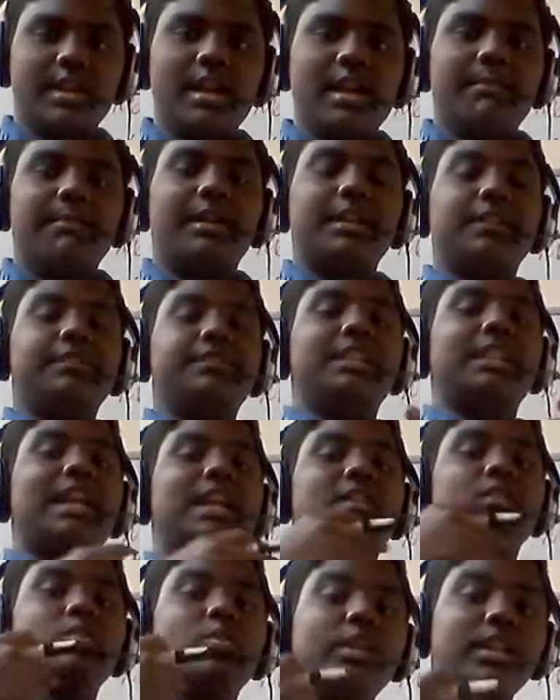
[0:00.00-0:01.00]
But if there are
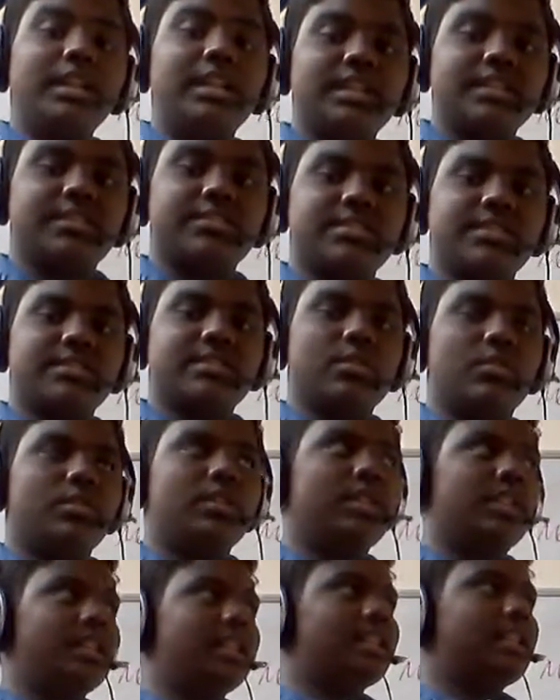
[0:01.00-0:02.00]
no industries
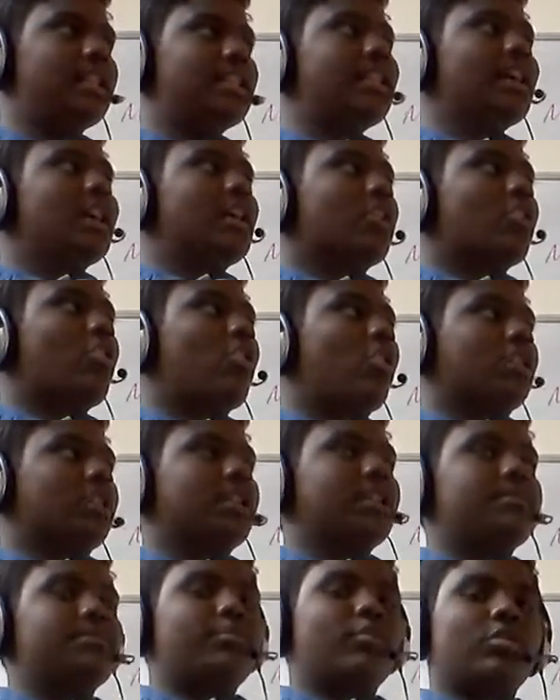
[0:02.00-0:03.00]
only, then
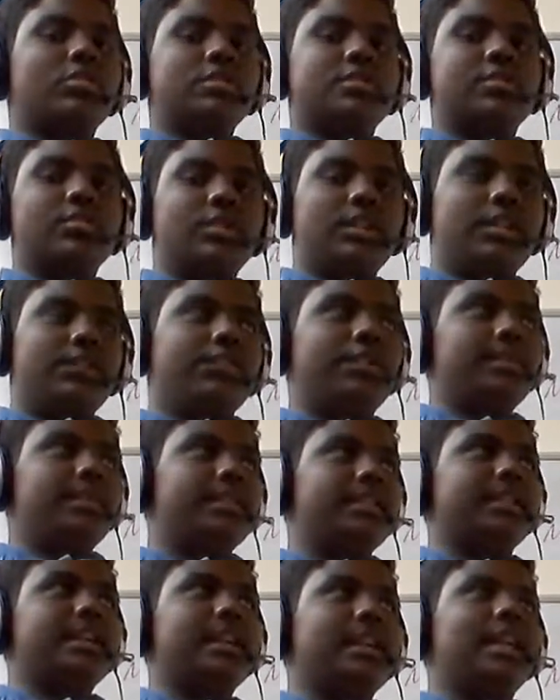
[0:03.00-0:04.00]
cotton balls only would be
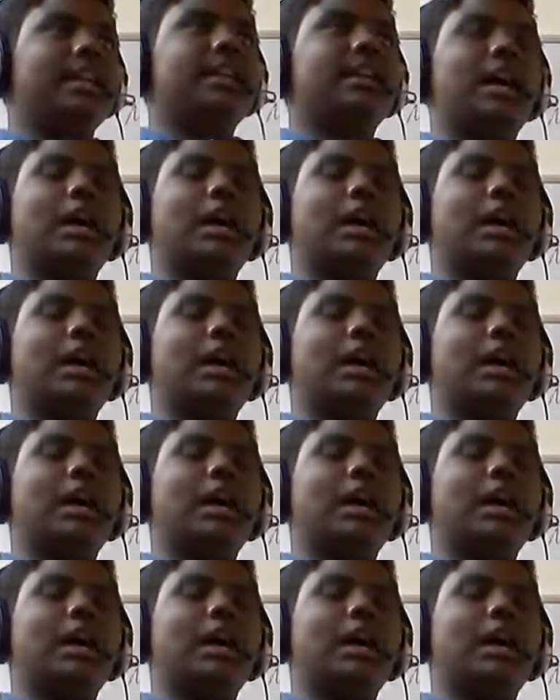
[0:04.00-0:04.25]
there, and how